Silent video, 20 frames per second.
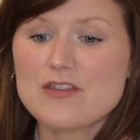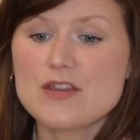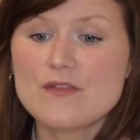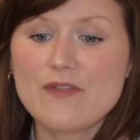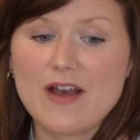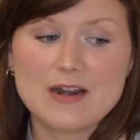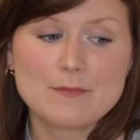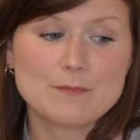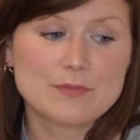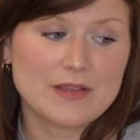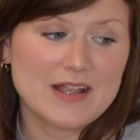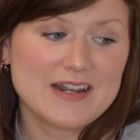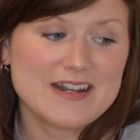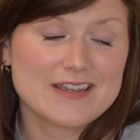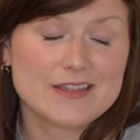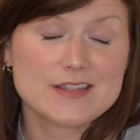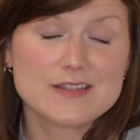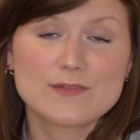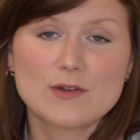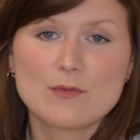you've had
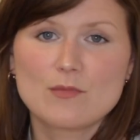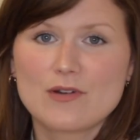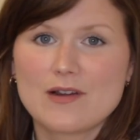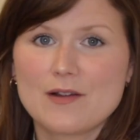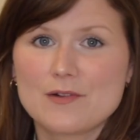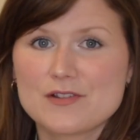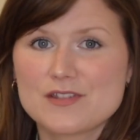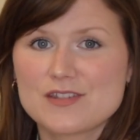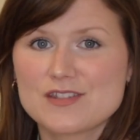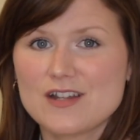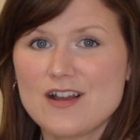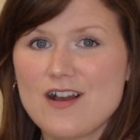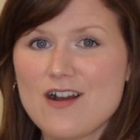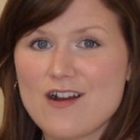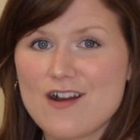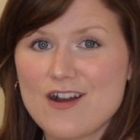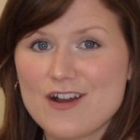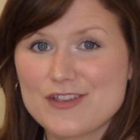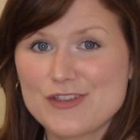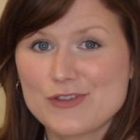planets form around a
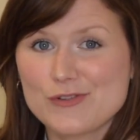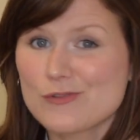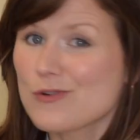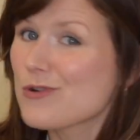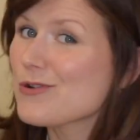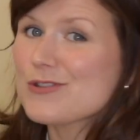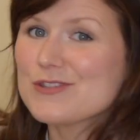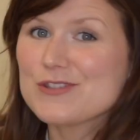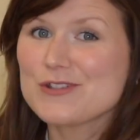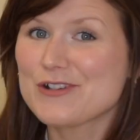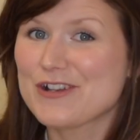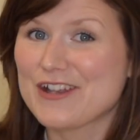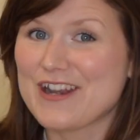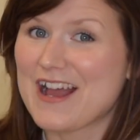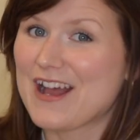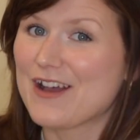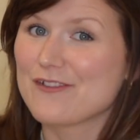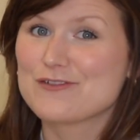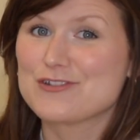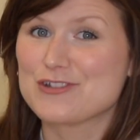star, you're also going
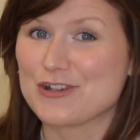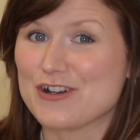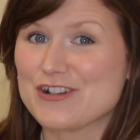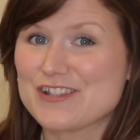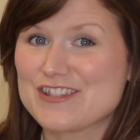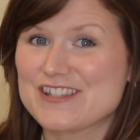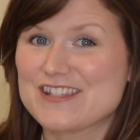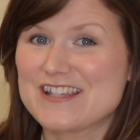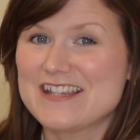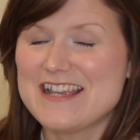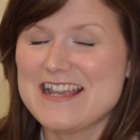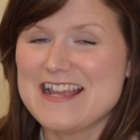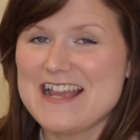to have dust.